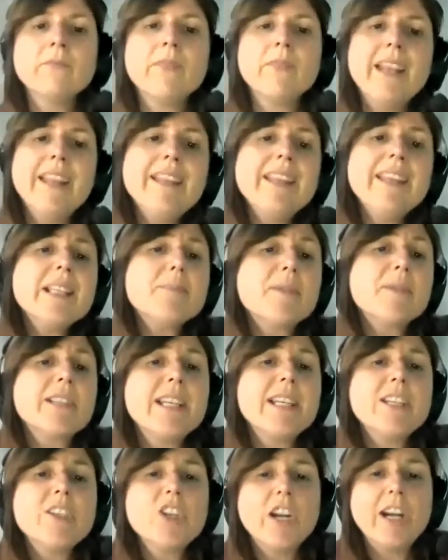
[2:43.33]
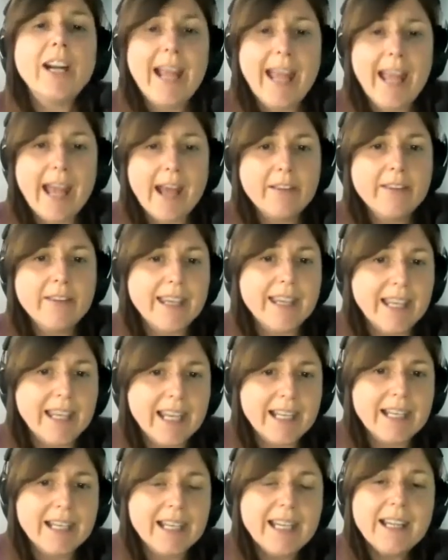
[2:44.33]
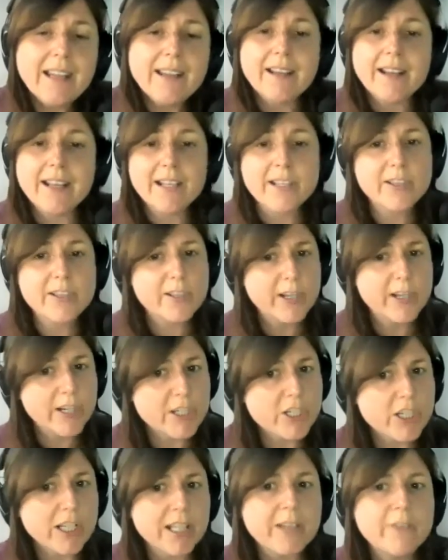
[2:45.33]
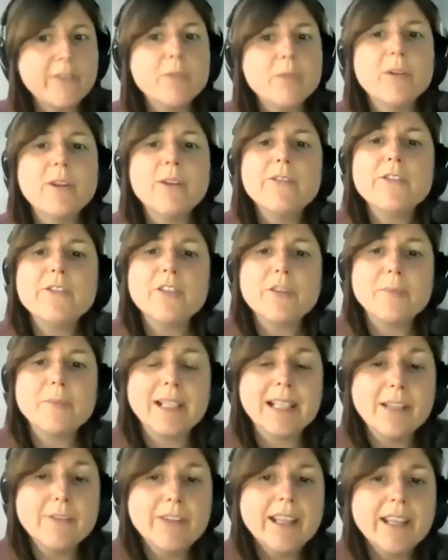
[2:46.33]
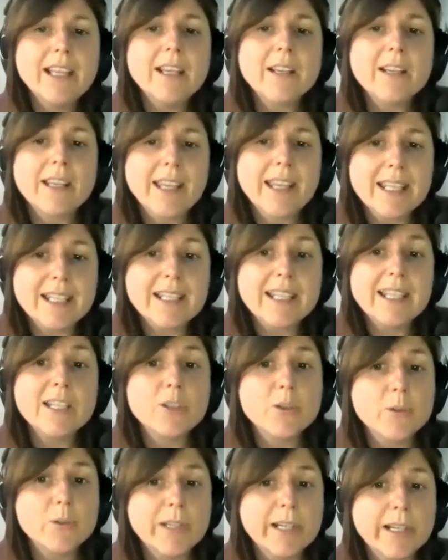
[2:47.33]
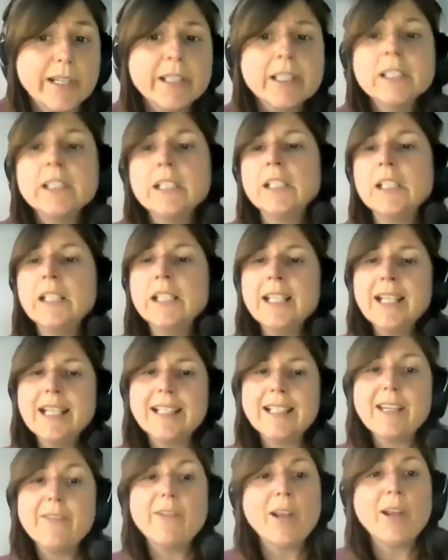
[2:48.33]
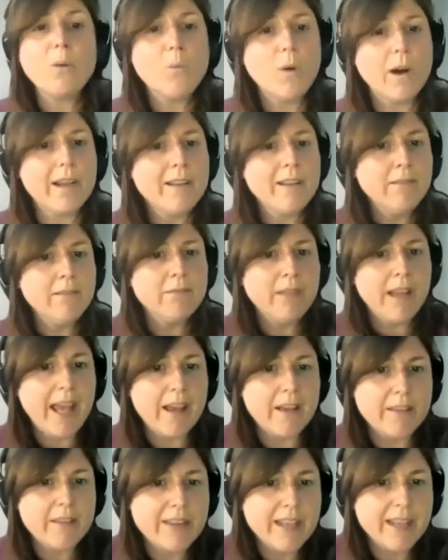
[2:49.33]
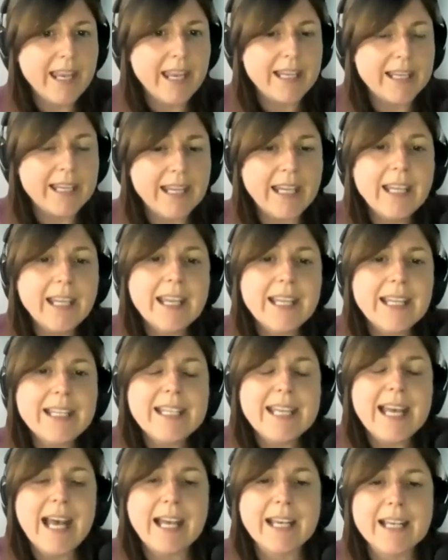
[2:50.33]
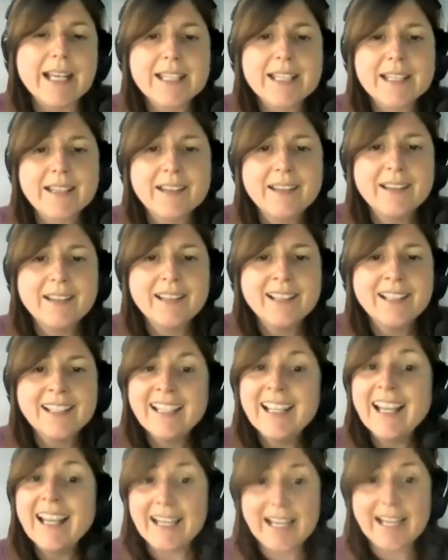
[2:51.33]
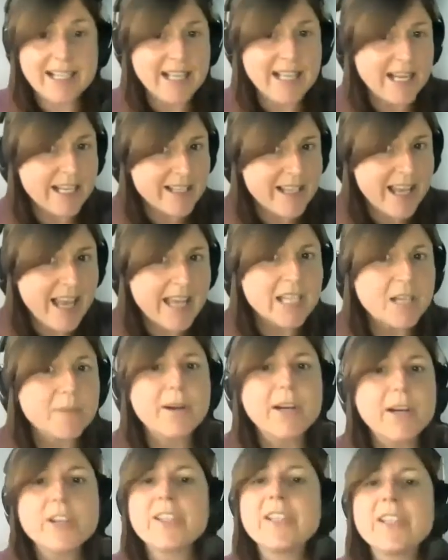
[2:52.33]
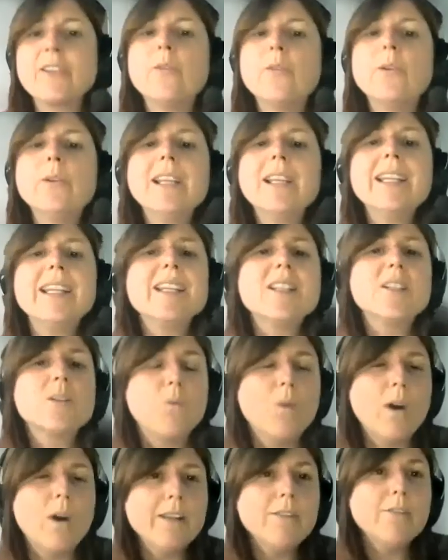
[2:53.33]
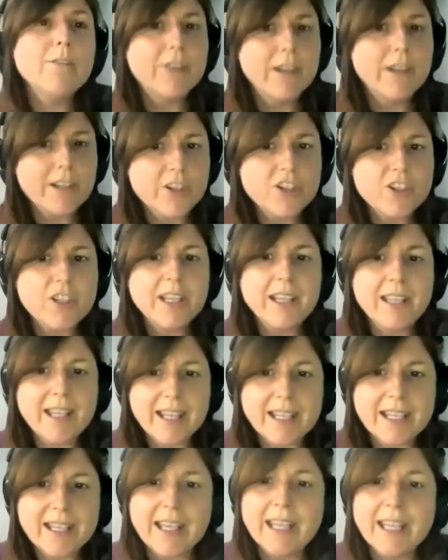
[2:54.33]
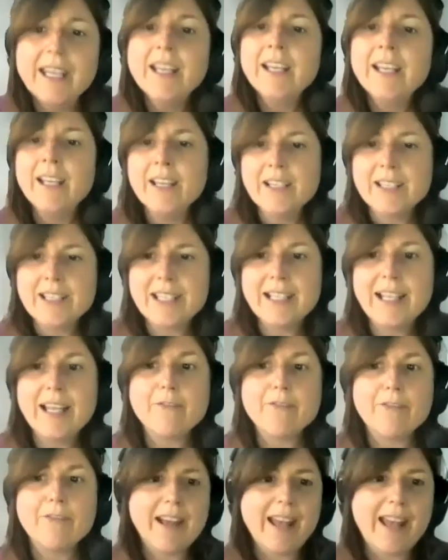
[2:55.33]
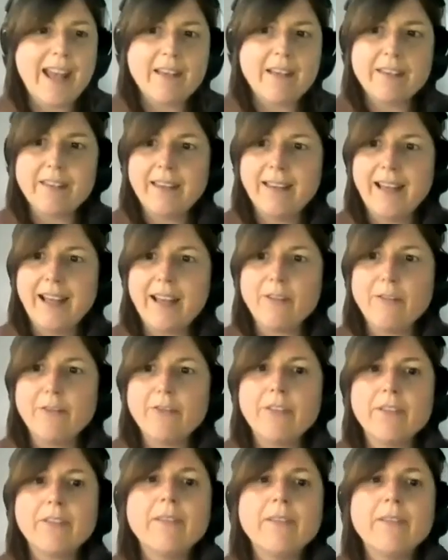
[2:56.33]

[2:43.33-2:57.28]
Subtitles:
In this procedure, a healthy kidney is surgically removed from a living kidney donor, leaving one healthy kidney intact. And as I said, a person only needs one functioning kidney to live a healthy life.